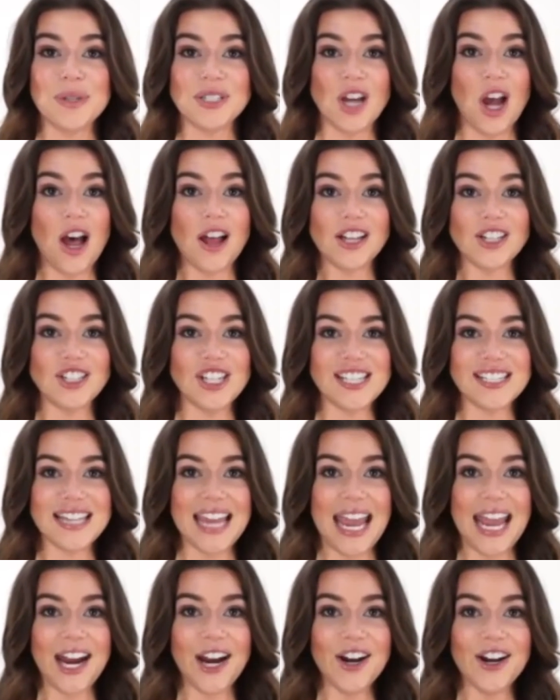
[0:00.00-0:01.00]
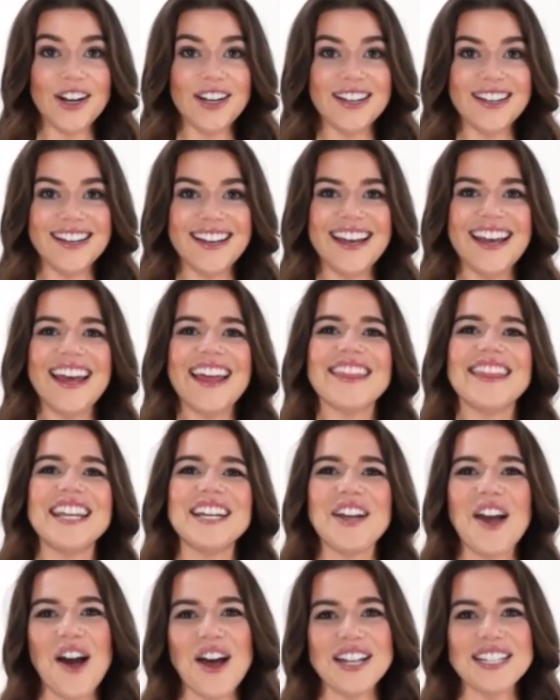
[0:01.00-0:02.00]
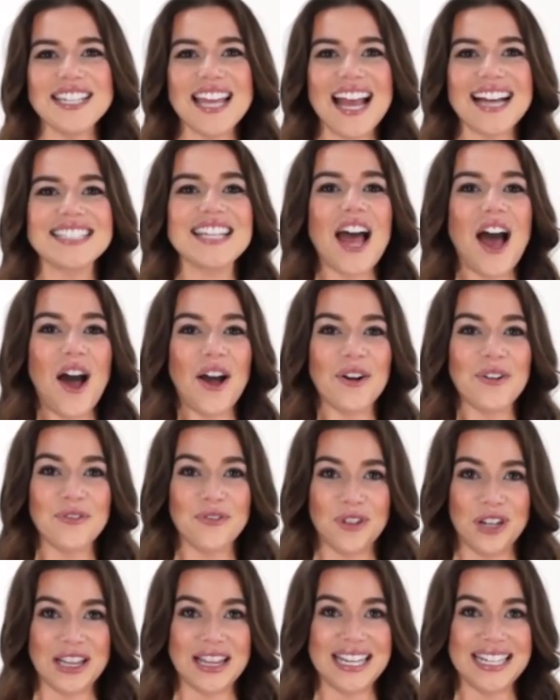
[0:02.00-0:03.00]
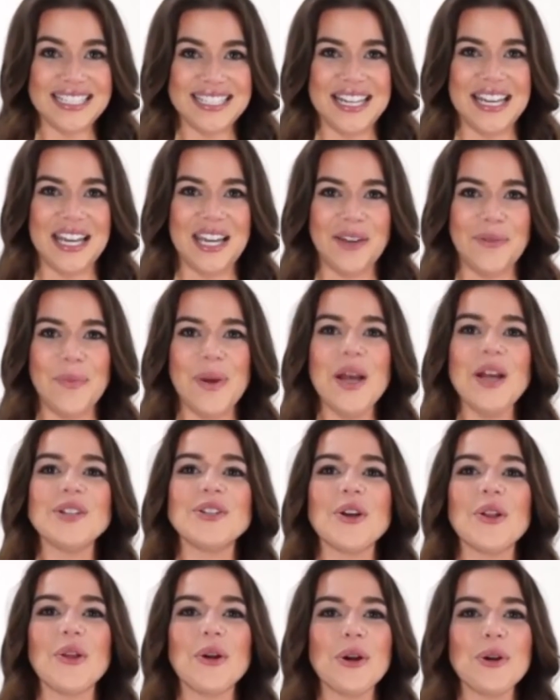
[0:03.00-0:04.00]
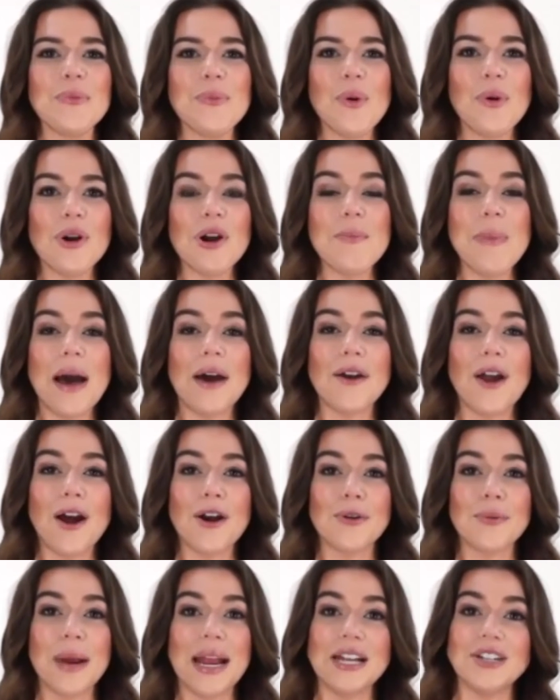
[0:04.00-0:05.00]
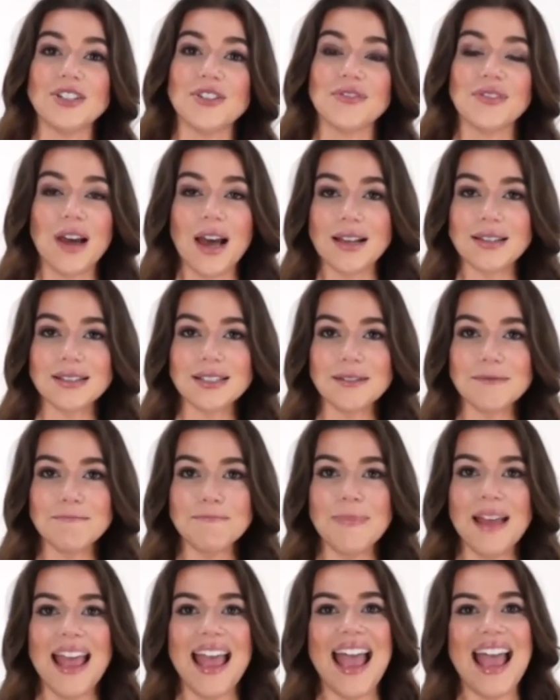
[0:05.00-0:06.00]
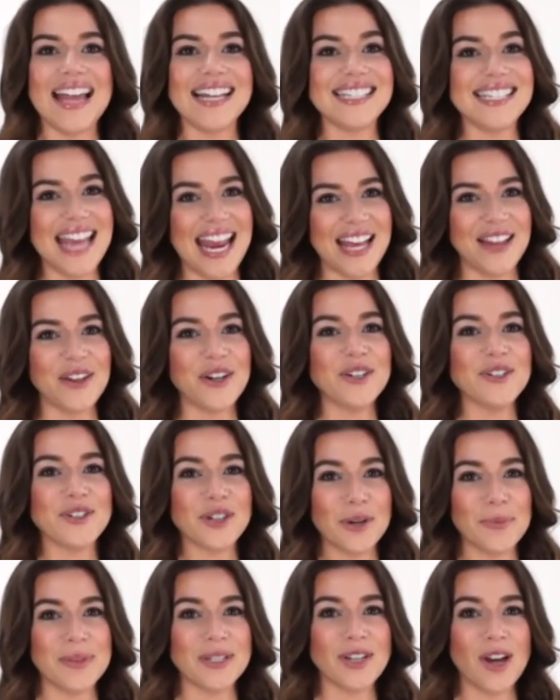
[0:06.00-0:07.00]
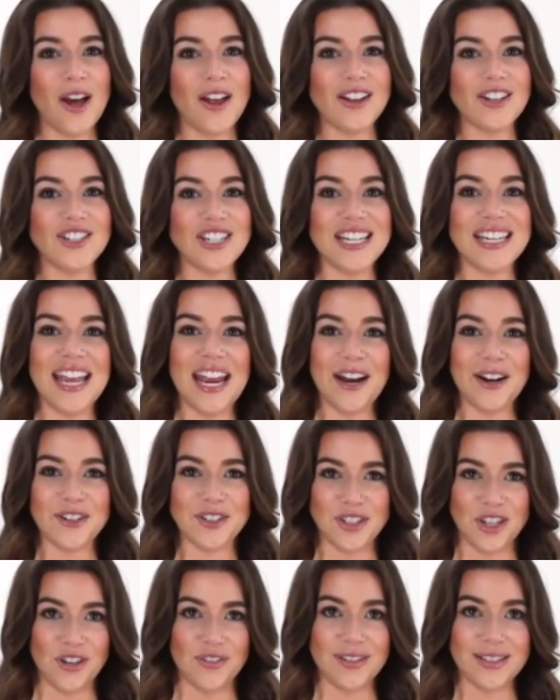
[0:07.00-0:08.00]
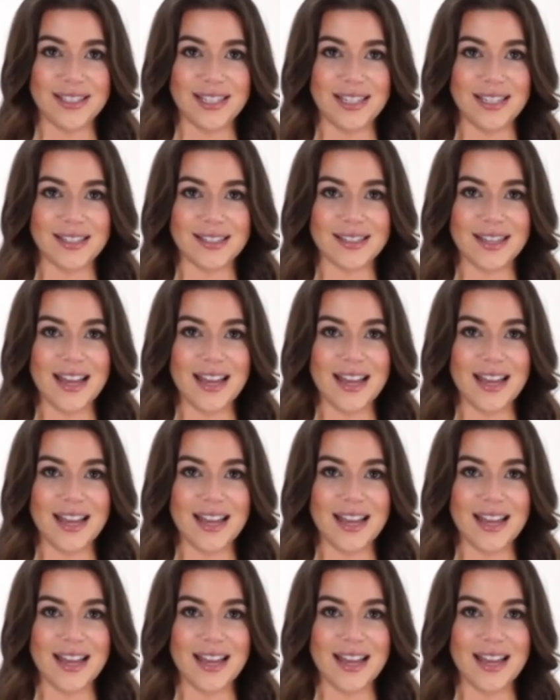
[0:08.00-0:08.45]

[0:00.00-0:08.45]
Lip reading: You can find your true love, who will support, love and accept you no matter what. You can change your lifestyle and live a